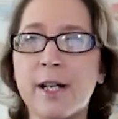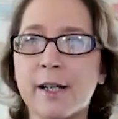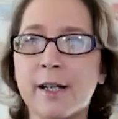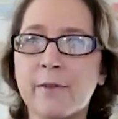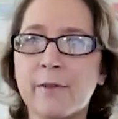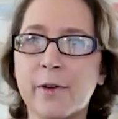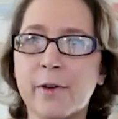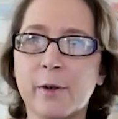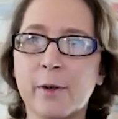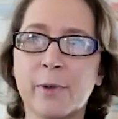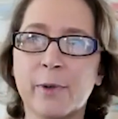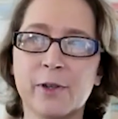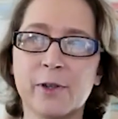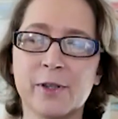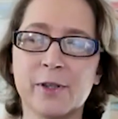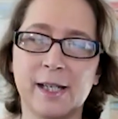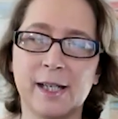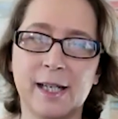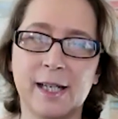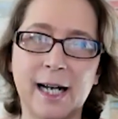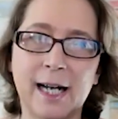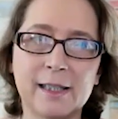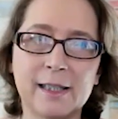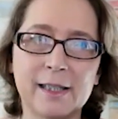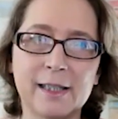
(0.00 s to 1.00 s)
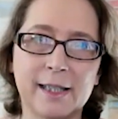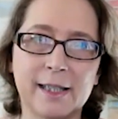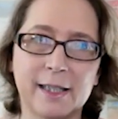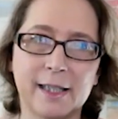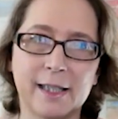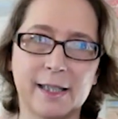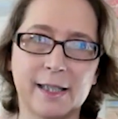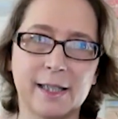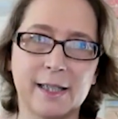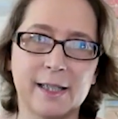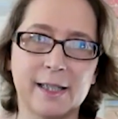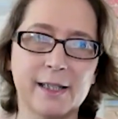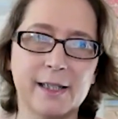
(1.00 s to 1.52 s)
of their personality
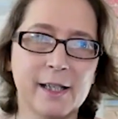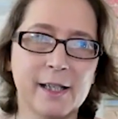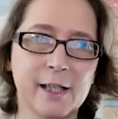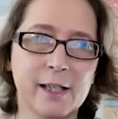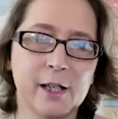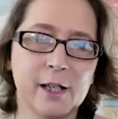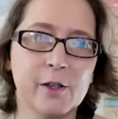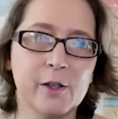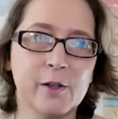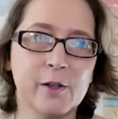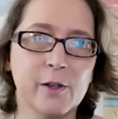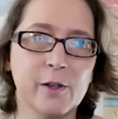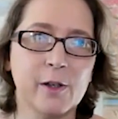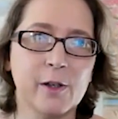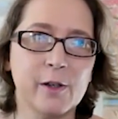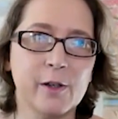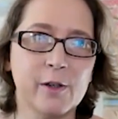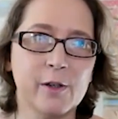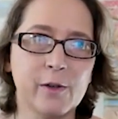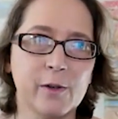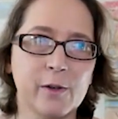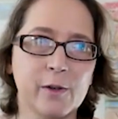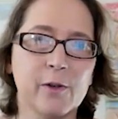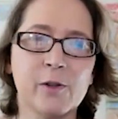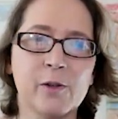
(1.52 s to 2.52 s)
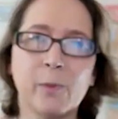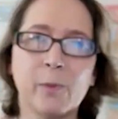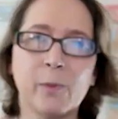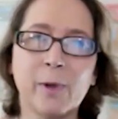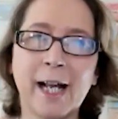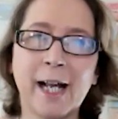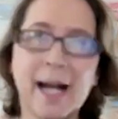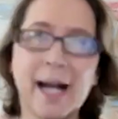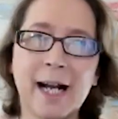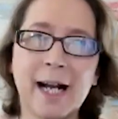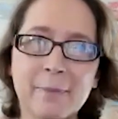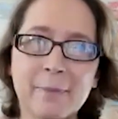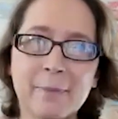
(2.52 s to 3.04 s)
in it. So what
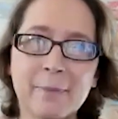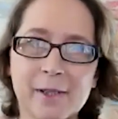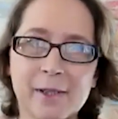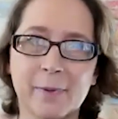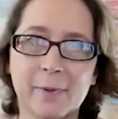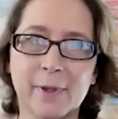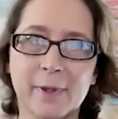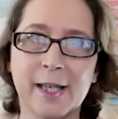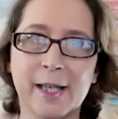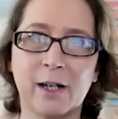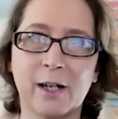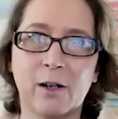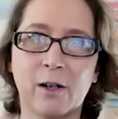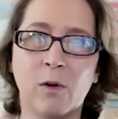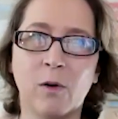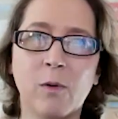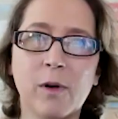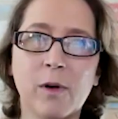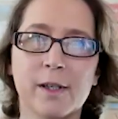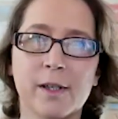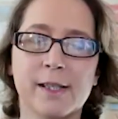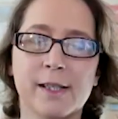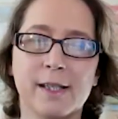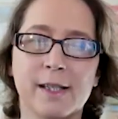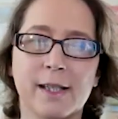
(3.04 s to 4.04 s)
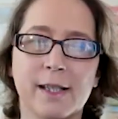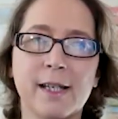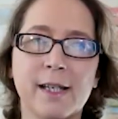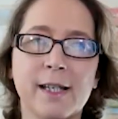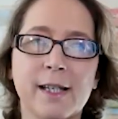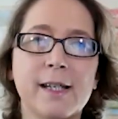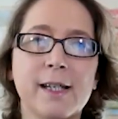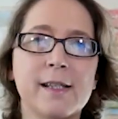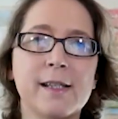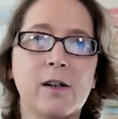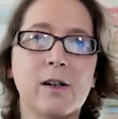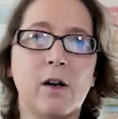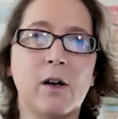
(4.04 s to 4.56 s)
happens with that course? It
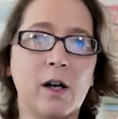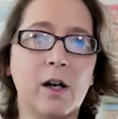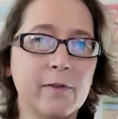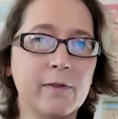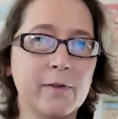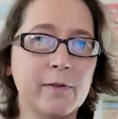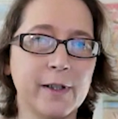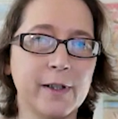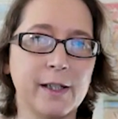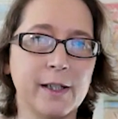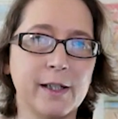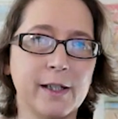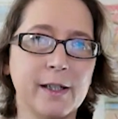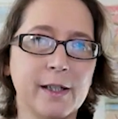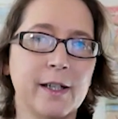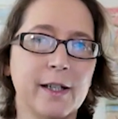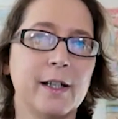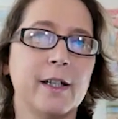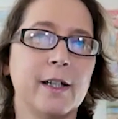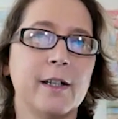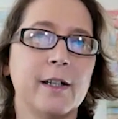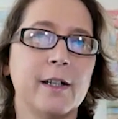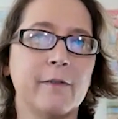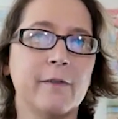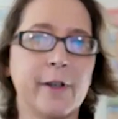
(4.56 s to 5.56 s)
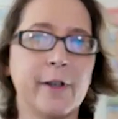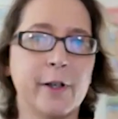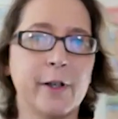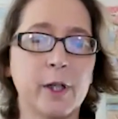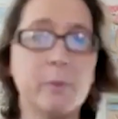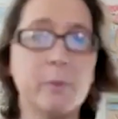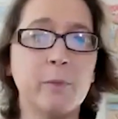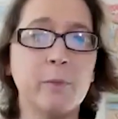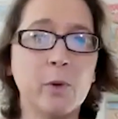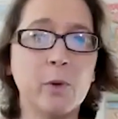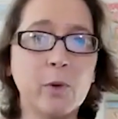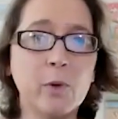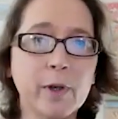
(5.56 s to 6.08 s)
is often very
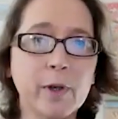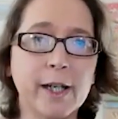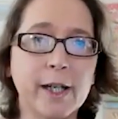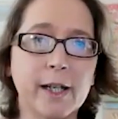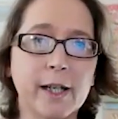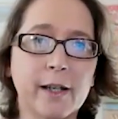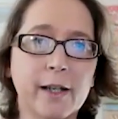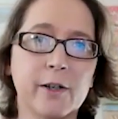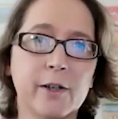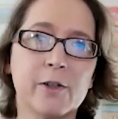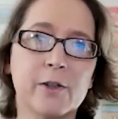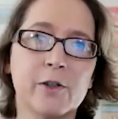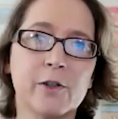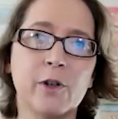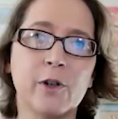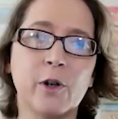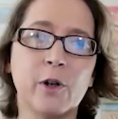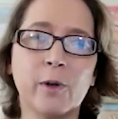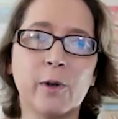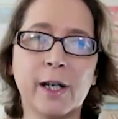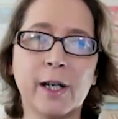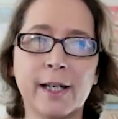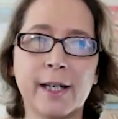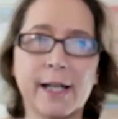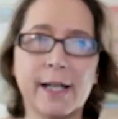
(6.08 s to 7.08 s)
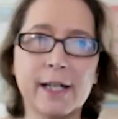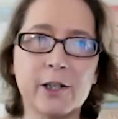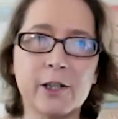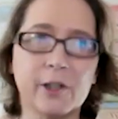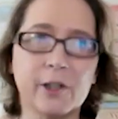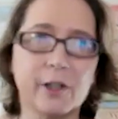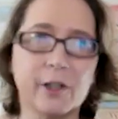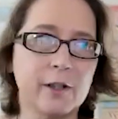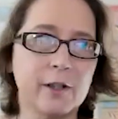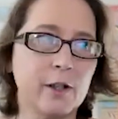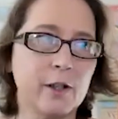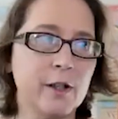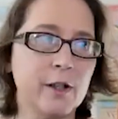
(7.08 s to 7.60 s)
boring. There's no
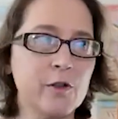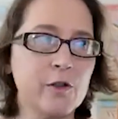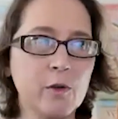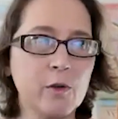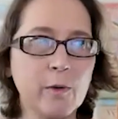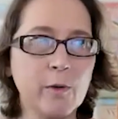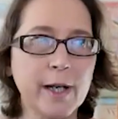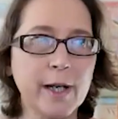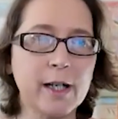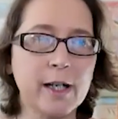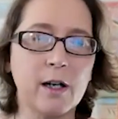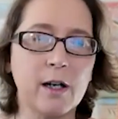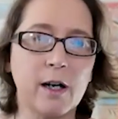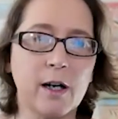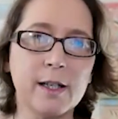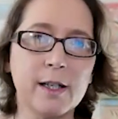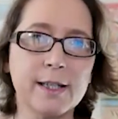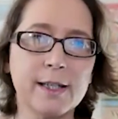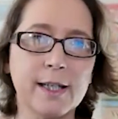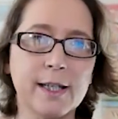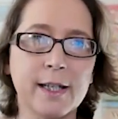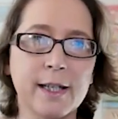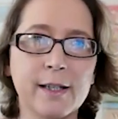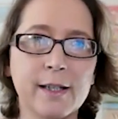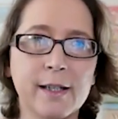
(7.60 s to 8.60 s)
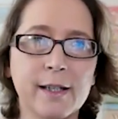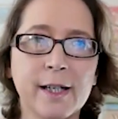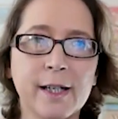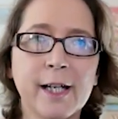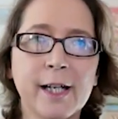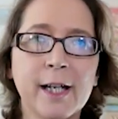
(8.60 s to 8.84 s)
connection. It's great content.